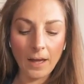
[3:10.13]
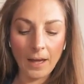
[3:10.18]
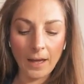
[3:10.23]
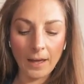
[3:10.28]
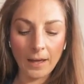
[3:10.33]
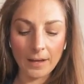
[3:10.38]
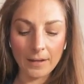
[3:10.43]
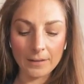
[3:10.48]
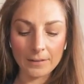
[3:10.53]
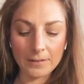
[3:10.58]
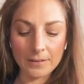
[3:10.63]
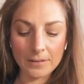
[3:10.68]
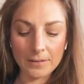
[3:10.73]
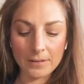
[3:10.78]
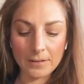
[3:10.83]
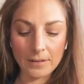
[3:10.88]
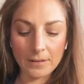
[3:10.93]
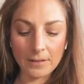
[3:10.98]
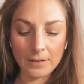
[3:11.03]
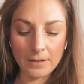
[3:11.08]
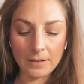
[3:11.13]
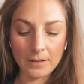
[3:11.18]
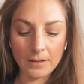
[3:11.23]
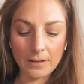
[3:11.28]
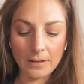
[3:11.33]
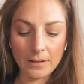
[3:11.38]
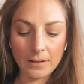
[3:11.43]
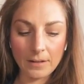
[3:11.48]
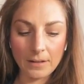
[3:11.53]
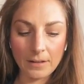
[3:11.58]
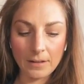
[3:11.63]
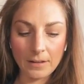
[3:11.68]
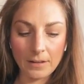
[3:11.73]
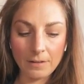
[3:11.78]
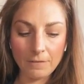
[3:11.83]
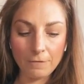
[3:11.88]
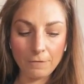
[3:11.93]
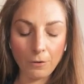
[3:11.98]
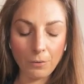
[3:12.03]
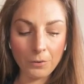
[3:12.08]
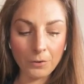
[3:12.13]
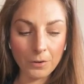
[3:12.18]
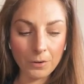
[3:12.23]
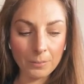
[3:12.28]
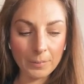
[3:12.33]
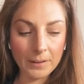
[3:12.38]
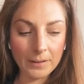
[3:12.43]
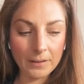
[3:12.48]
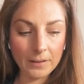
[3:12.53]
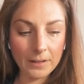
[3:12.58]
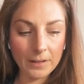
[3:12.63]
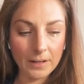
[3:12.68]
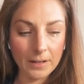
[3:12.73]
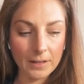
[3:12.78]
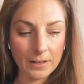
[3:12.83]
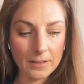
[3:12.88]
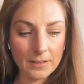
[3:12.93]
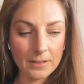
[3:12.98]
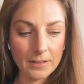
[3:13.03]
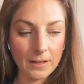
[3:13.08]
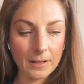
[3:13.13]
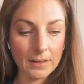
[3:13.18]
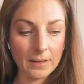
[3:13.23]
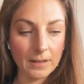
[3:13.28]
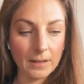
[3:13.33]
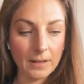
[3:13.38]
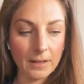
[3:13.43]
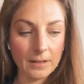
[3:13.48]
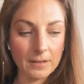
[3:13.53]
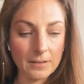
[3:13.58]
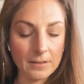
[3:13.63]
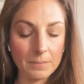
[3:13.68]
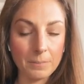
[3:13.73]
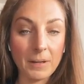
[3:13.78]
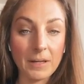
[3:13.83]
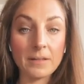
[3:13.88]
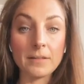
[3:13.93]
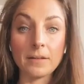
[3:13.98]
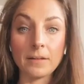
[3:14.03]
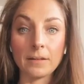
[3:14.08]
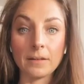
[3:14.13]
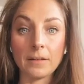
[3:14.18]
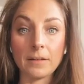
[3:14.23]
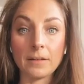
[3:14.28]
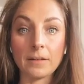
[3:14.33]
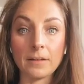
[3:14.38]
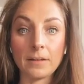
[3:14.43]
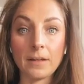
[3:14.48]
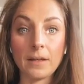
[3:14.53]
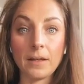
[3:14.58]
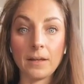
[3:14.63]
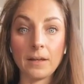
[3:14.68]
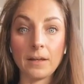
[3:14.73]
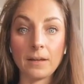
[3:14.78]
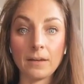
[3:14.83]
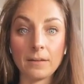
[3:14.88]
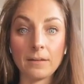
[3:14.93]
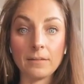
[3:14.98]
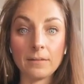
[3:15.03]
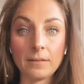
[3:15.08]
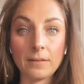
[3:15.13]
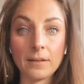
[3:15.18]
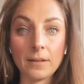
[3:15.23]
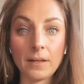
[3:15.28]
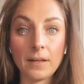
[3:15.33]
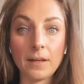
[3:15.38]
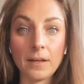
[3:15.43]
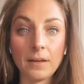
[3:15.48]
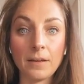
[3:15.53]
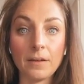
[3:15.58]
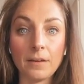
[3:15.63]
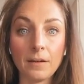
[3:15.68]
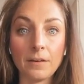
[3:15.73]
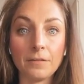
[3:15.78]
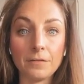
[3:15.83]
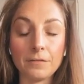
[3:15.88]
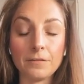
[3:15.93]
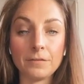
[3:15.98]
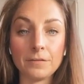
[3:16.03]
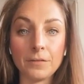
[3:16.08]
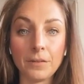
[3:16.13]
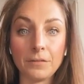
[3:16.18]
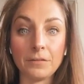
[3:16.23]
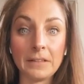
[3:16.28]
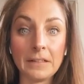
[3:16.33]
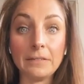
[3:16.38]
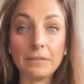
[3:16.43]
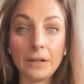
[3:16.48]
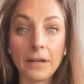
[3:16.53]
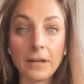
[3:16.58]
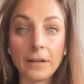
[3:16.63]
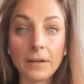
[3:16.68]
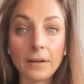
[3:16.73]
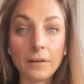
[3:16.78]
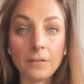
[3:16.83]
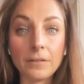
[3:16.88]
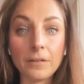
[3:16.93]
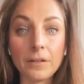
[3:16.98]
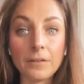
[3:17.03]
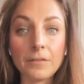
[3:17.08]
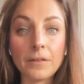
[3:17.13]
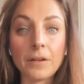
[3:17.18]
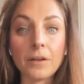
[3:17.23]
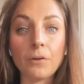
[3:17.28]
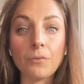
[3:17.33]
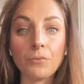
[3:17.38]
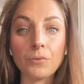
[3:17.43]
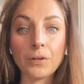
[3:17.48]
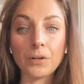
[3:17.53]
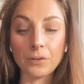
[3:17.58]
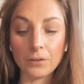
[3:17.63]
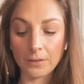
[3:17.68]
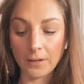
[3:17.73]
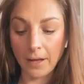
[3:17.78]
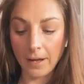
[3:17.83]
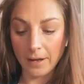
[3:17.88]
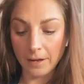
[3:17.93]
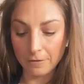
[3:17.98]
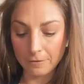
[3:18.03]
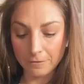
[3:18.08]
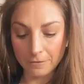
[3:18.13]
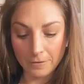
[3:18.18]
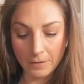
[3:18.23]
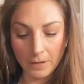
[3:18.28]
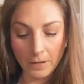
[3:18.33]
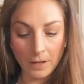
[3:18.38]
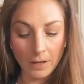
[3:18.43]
And vulnerability is basically the key of living a real life.